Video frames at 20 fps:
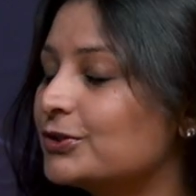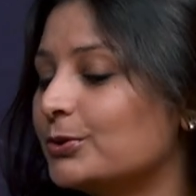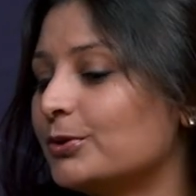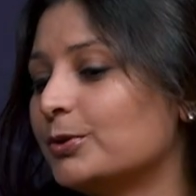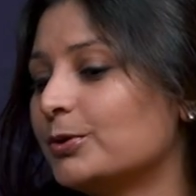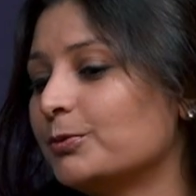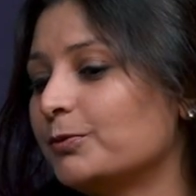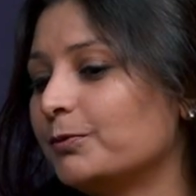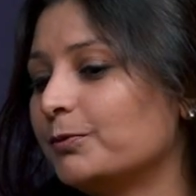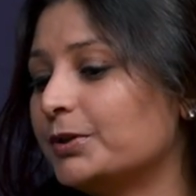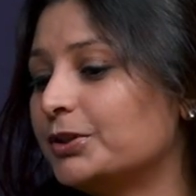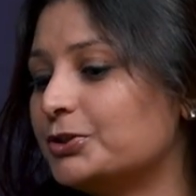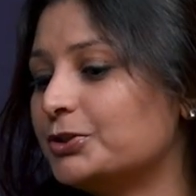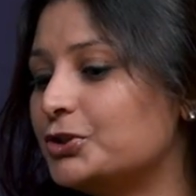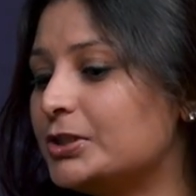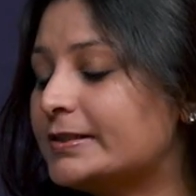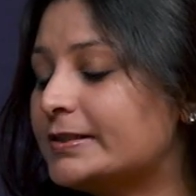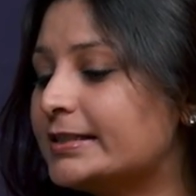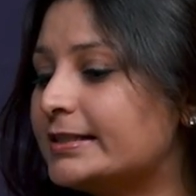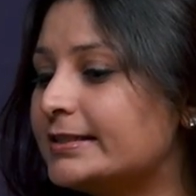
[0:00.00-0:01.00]
So with the
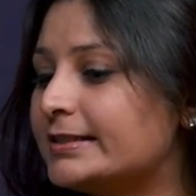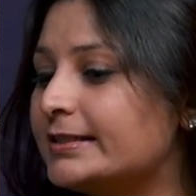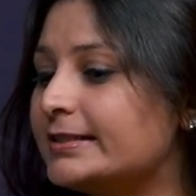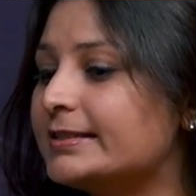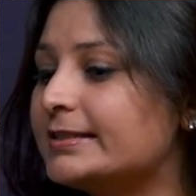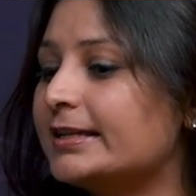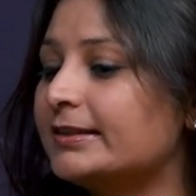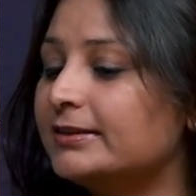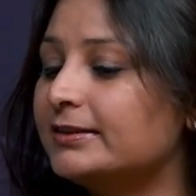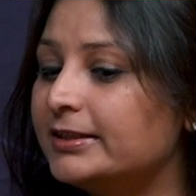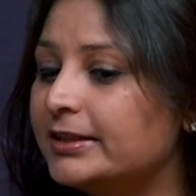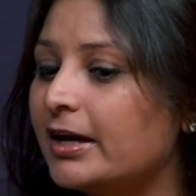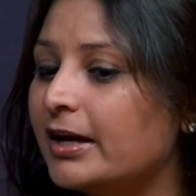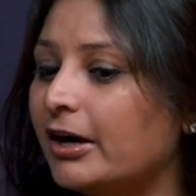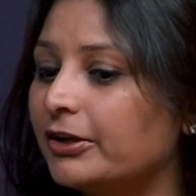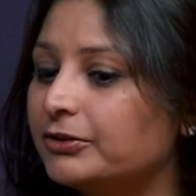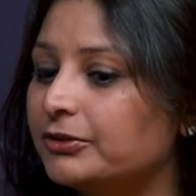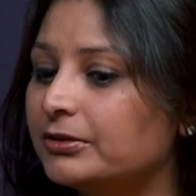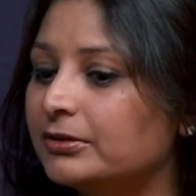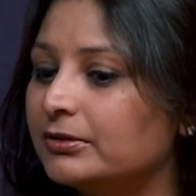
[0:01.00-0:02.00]
GCCs and the
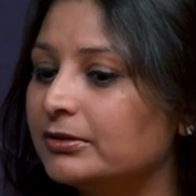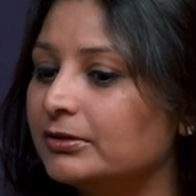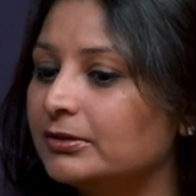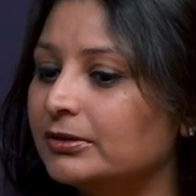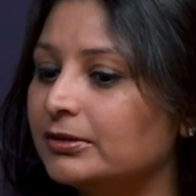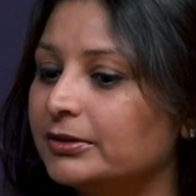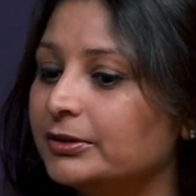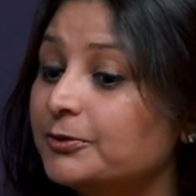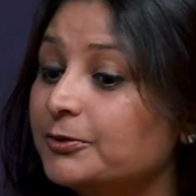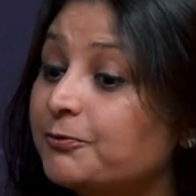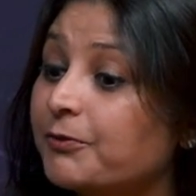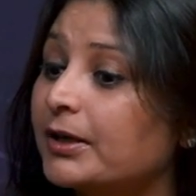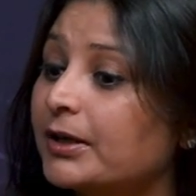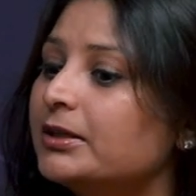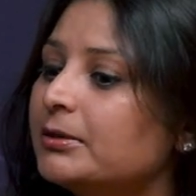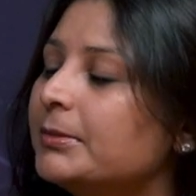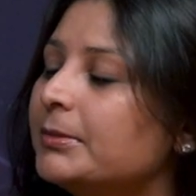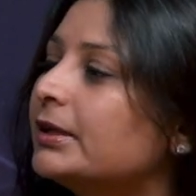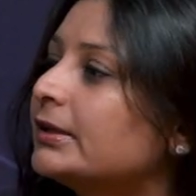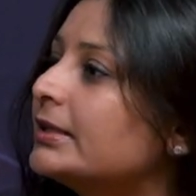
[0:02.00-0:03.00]
other,
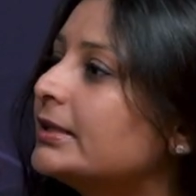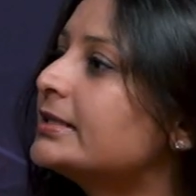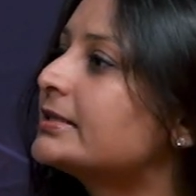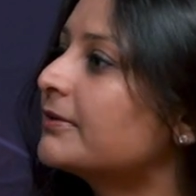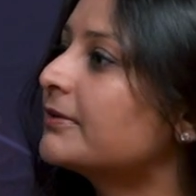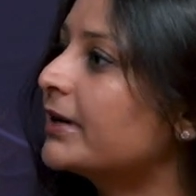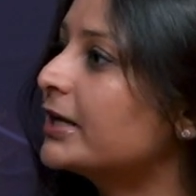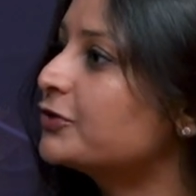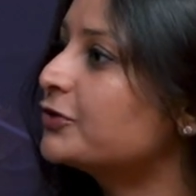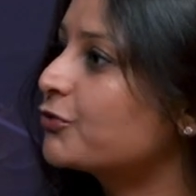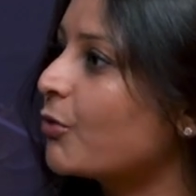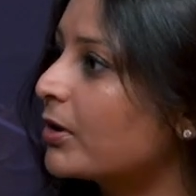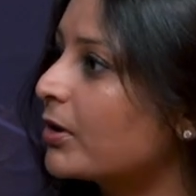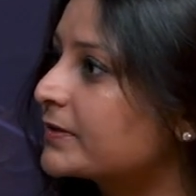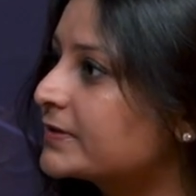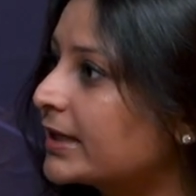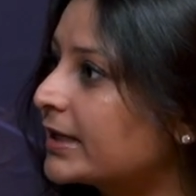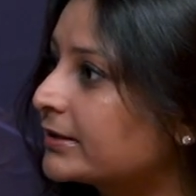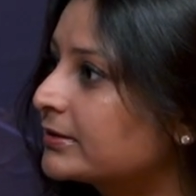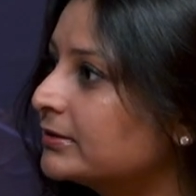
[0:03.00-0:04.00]
fundamentally it's a very strong
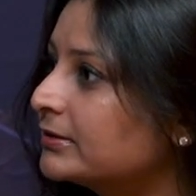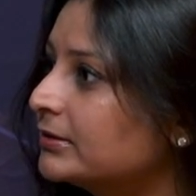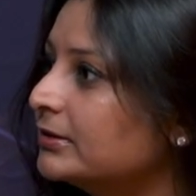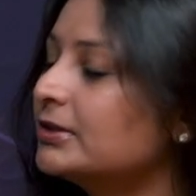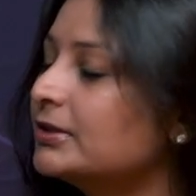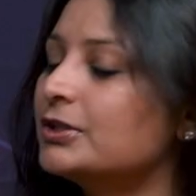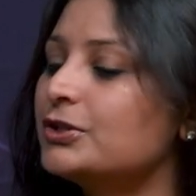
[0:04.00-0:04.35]
sector.